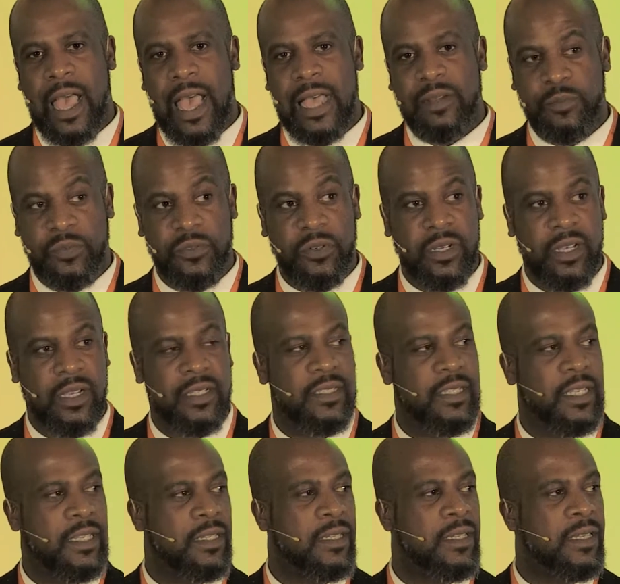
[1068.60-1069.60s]

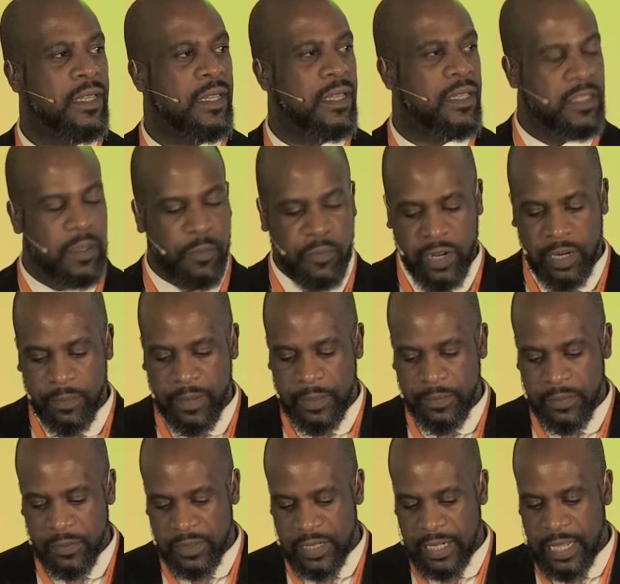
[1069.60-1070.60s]
broadcasting to bring
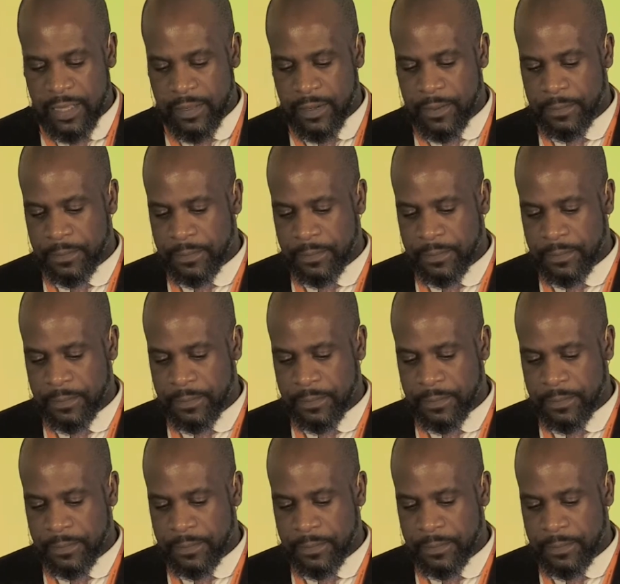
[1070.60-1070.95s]
people together.